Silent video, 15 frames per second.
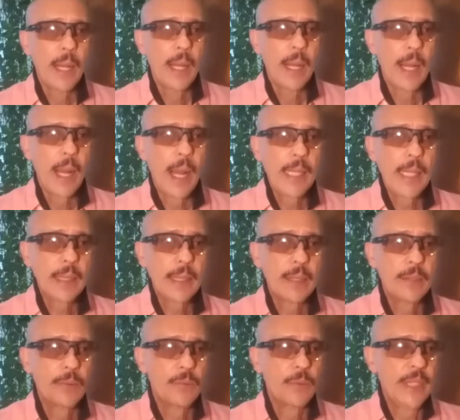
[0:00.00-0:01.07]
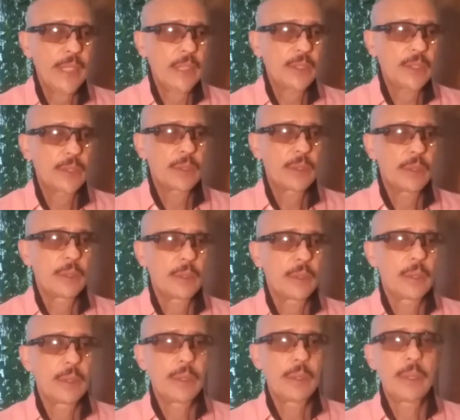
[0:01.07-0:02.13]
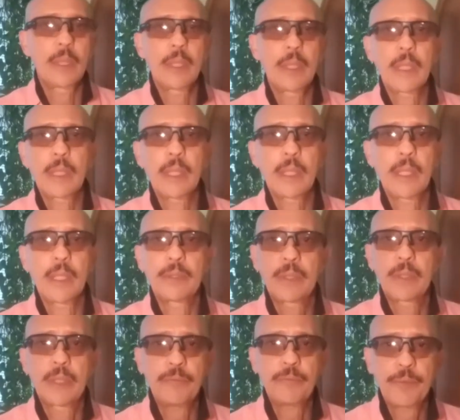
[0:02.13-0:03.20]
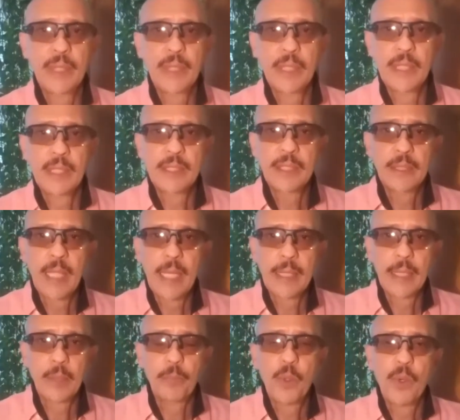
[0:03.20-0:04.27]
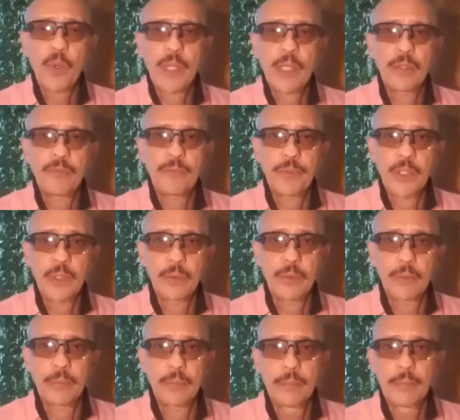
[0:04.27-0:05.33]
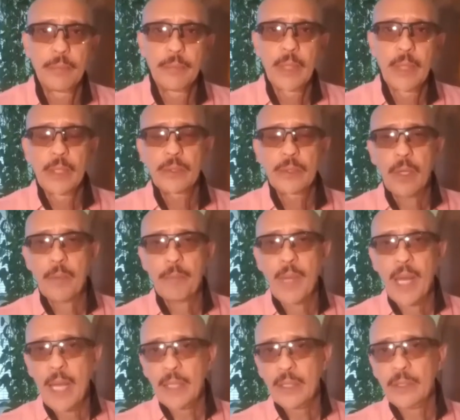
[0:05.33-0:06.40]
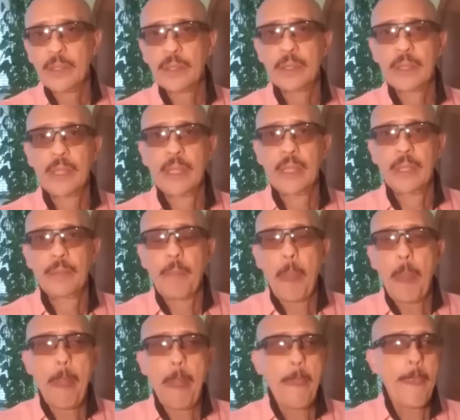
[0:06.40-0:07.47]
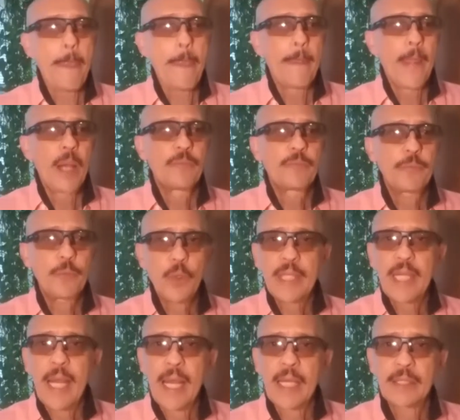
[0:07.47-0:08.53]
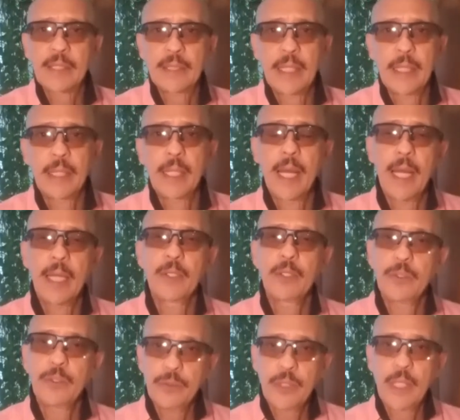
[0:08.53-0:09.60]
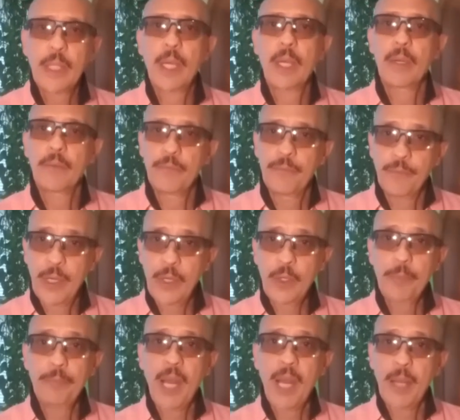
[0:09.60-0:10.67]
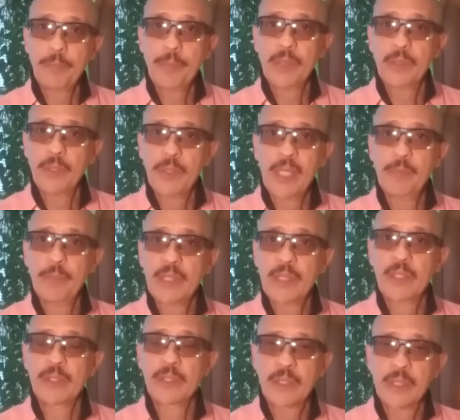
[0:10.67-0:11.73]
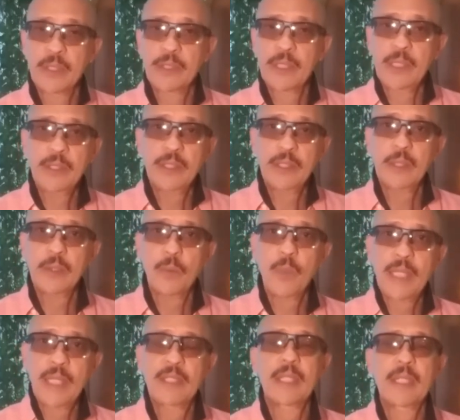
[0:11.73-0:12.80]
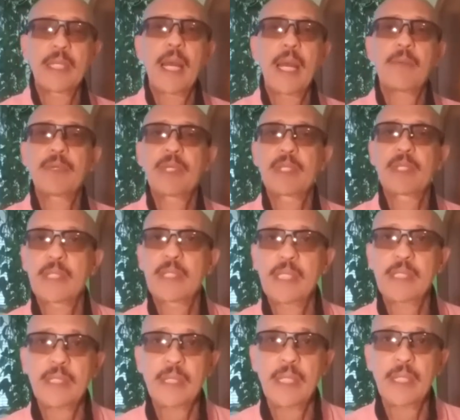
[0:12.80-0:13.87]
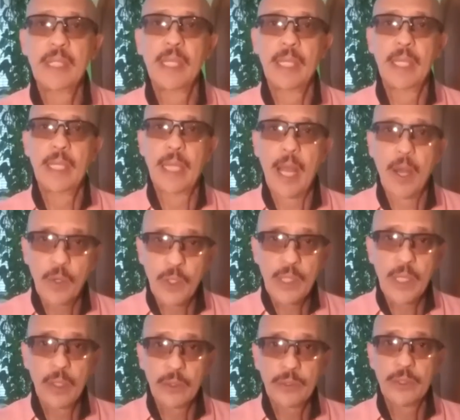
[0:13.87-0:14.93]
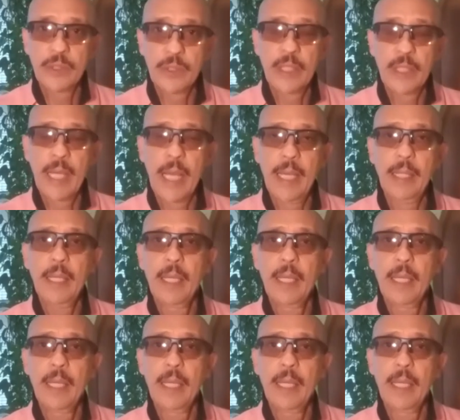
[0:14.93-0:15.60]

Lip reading: I can reach a different aesthetic point of view. So I'm actually forecasting and using very popular images, because these silhouettes have existed in our culture today